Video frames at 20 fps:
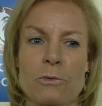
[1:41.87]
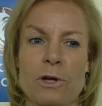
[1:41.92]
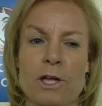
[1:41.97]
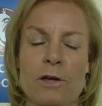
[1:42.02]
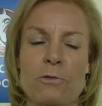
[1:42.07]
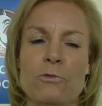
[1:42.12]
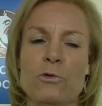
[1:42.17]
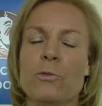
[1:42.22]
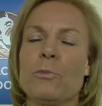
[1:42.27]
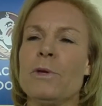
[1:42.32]

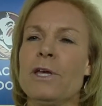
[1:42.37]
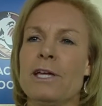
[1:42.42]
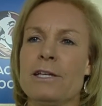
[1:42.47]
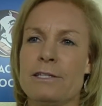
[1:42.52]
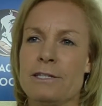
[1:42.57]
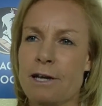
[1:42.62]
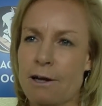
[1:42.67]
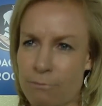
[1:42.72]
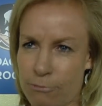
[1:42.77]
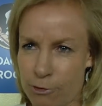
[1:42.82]
if we'll be a
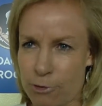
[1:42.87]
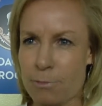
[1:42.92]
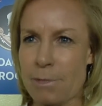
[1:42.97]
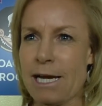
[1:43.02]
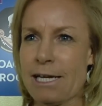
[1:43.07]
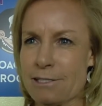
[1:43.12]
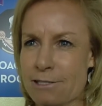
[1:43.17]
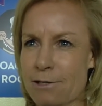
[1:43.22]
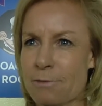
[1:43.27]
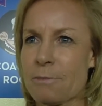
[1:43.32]
tougher
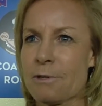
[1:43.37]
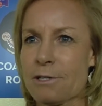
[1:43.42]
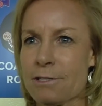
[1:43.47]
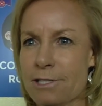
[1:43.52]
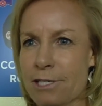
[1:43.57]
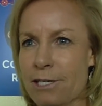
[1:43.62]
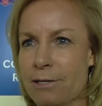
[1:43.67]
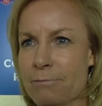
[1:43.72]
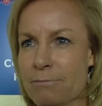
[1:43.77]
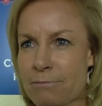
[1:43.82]
basketball
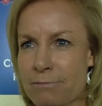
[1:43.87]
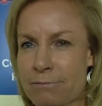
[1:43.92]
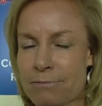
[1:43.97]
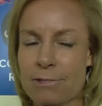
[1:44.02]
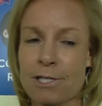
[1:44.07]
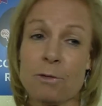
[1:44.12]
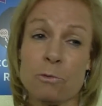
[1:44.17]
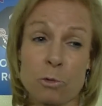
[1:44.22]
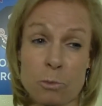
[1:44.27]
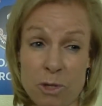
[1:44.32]
team,
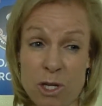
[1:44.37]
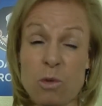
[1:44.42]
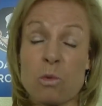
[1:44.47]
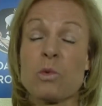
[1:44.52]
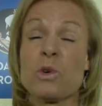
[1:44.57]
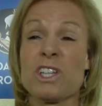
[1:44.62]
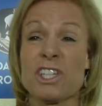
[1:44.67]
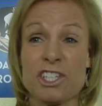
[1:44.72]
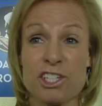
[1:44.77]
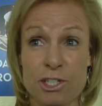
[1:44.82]
then we'll be a
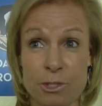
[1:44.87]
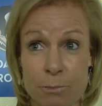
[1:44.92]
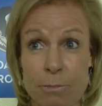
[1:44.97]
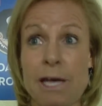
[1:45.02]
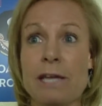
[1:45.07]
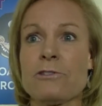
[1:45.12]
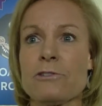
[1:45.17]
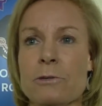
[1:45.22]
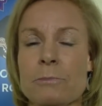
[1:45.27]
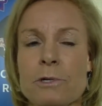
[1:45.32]
really good
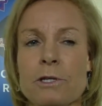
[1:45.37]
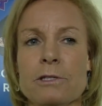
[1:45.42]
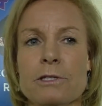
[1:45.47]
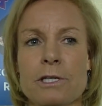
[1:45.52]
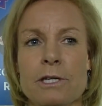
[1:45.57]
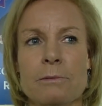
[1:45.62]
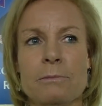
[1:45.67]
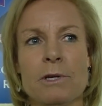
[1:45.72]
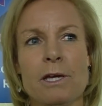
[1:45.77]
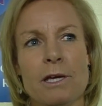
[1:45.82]
basketball
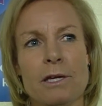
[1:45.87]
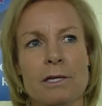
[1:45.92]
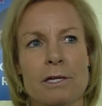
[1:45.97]
team.